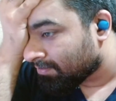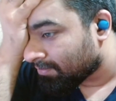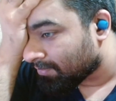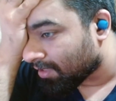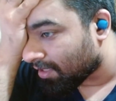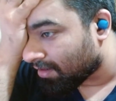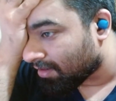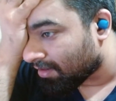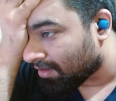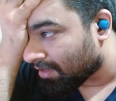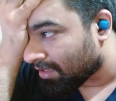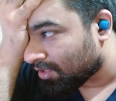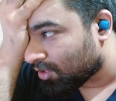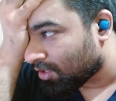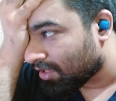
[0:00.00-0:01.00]
Oh, I
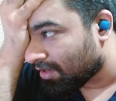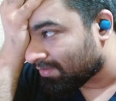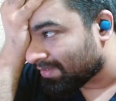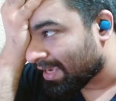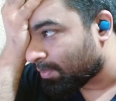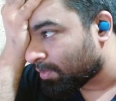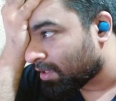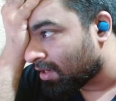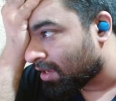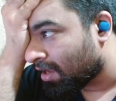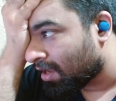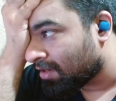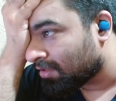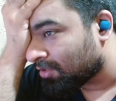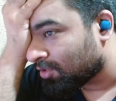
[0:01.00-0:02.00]
should have captained
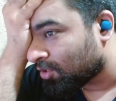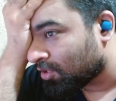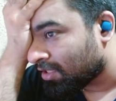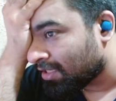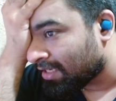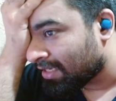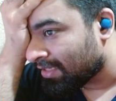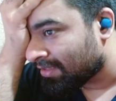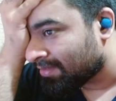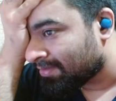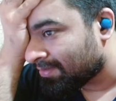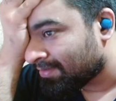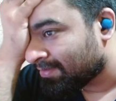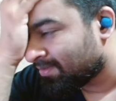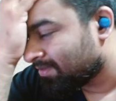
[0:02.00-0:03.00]
Haaland, shouldn't I?
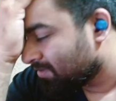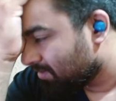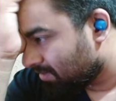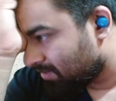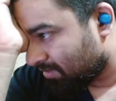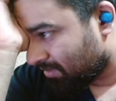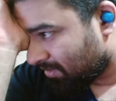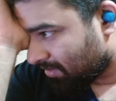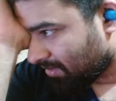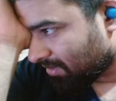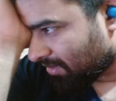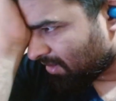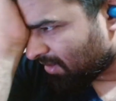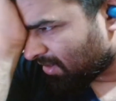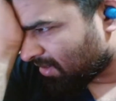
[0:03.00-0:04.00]

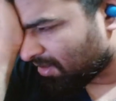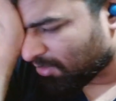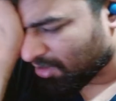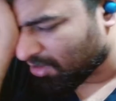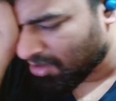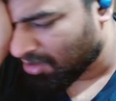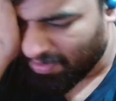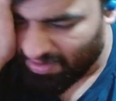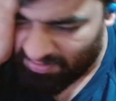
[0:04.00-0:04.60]
Oh, I'm gonna pay for